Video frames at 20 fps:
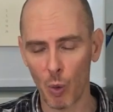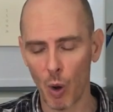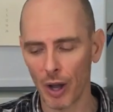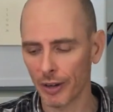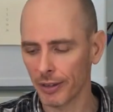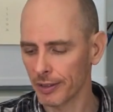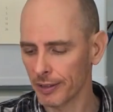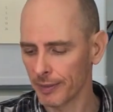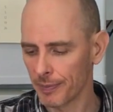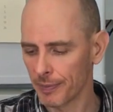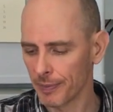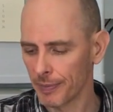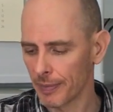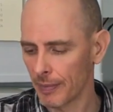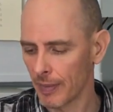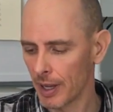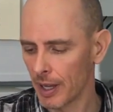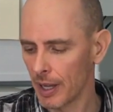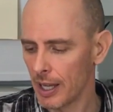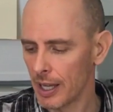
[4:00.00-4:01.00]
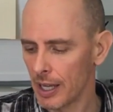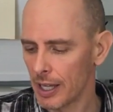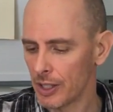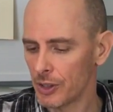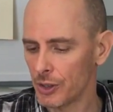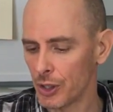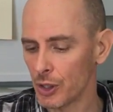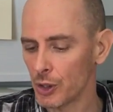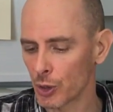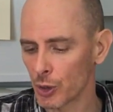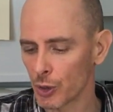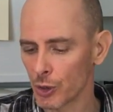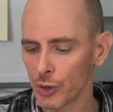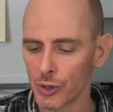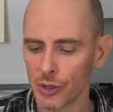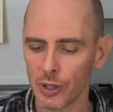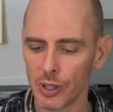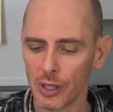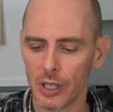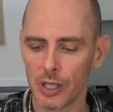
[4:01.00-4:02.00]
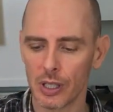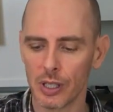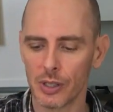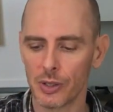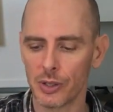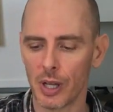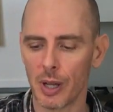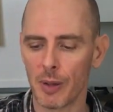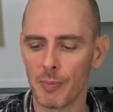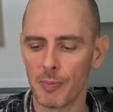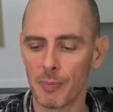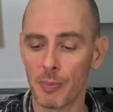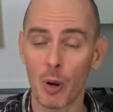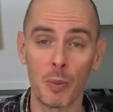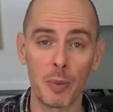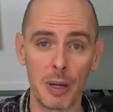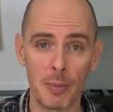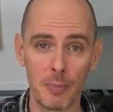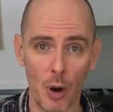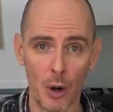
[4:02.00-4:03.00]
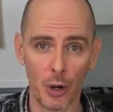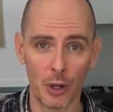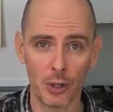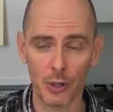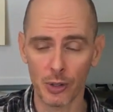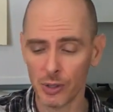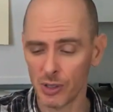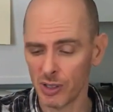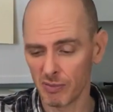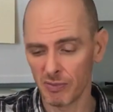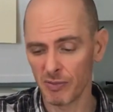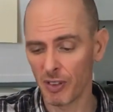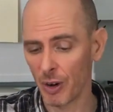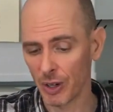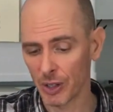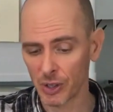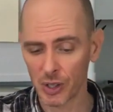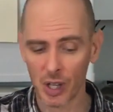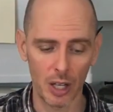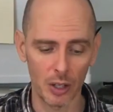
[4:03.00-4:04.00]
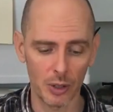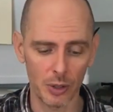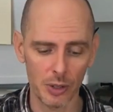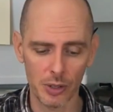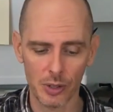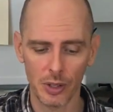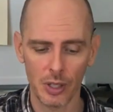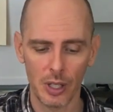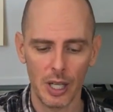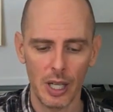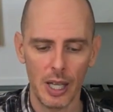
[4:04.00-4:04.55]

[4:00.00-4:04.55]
water, scissors, some permanent markers, various colors,